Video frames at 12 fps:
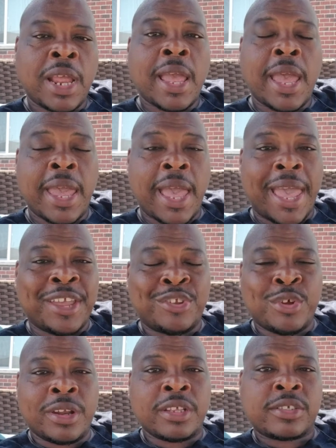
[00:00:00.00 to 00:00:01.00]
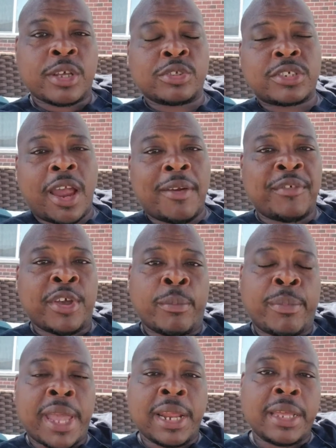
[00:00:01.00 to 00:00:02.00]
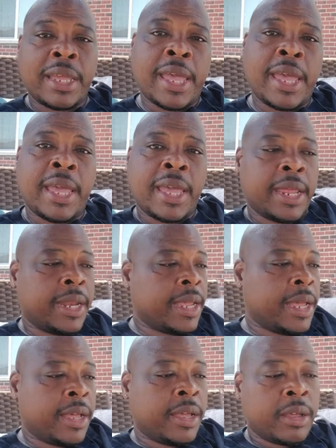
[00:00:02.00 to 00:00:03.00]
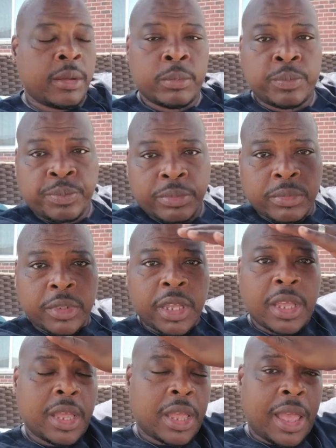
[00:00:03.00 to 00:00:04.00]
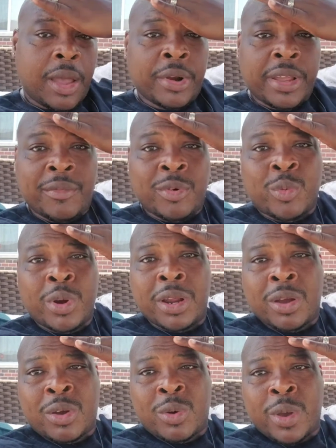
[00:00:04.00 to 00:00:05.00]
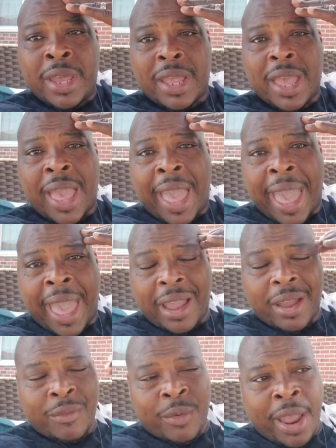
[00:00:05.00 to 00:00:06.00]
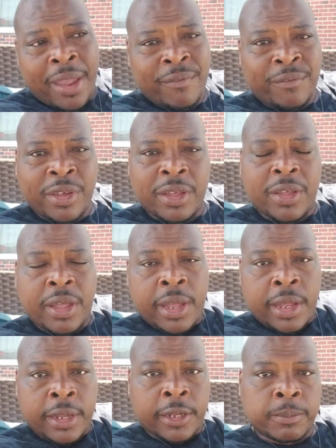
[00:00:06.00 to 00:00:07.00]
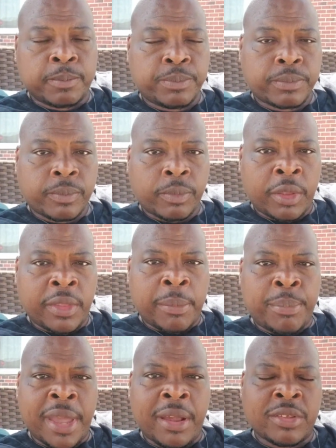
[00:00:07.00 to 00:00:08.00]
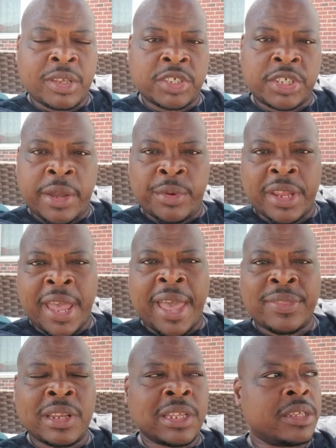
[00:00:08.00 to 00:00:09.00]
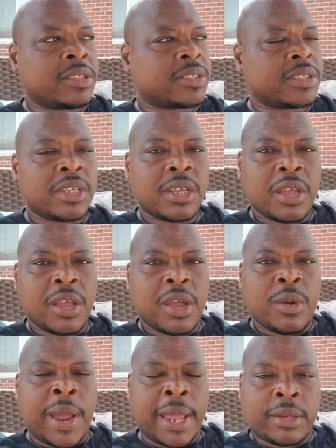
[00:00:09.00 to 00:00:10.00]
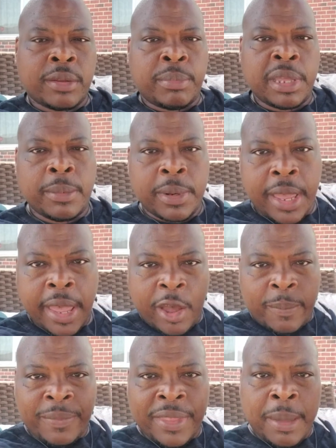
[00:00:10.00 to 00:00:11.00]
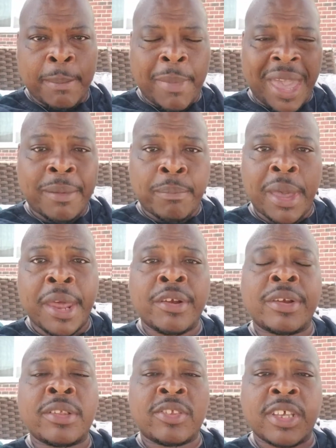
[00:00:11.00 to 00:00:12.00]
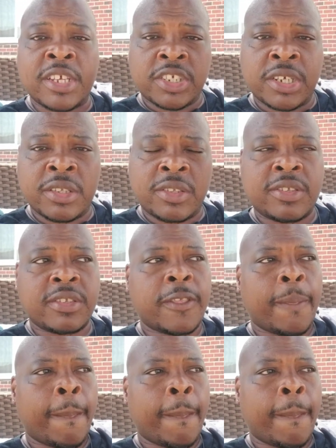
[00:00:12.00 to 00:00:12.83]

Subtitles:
Hey, how you doing? This is Coach Karvell Bailey, and I want to give a real quick hack, right, for that parents can share with the athletes, right, to be able to help them make better decisions